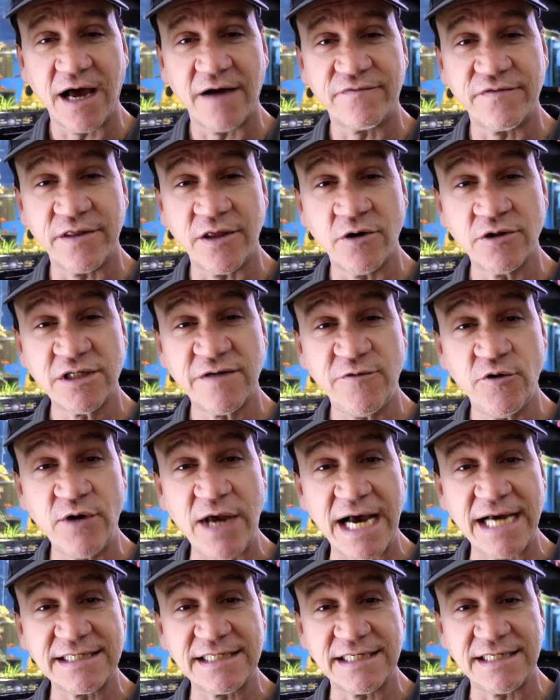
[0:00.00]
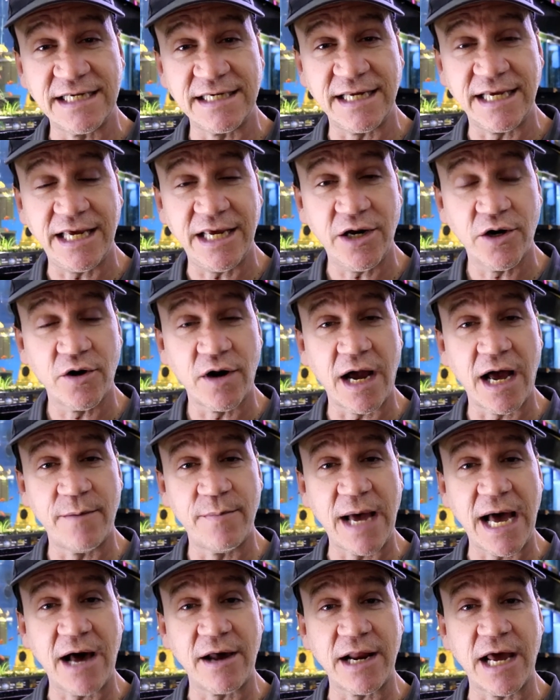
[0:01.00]
for those of you guys that didn't hear,
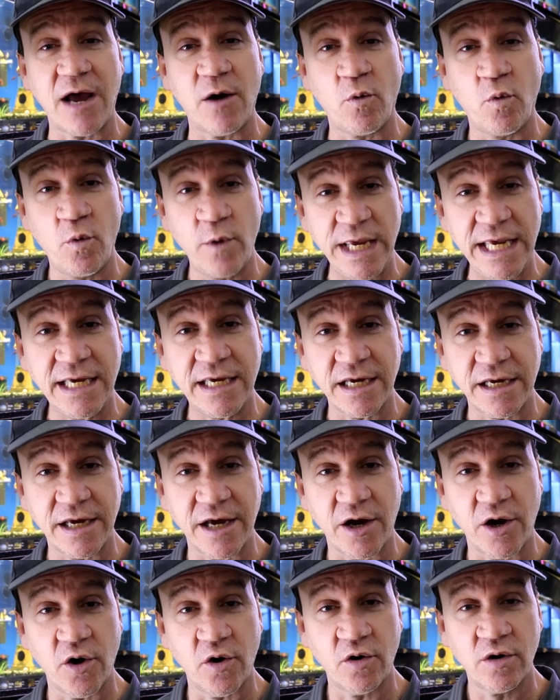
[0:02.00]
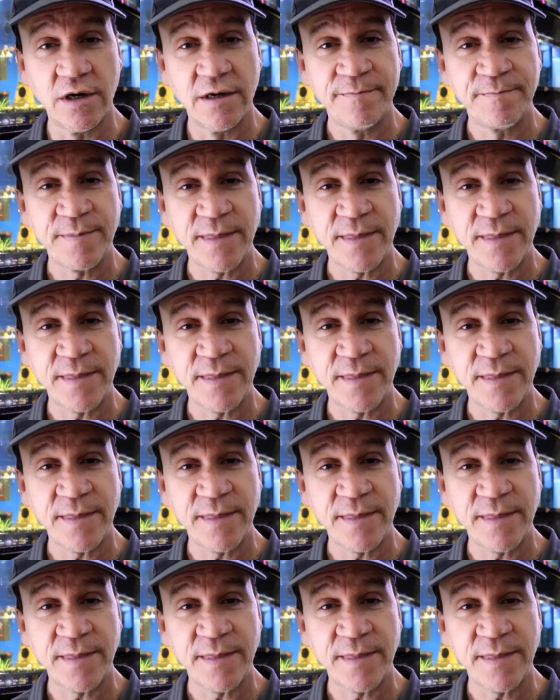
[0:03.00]
about a week ago,